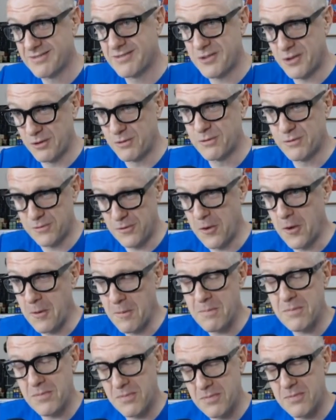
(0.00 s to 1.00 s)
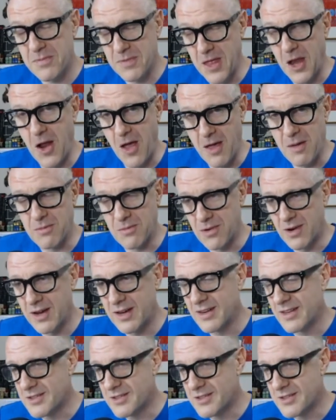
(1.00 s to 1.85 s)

confirm that I'm right.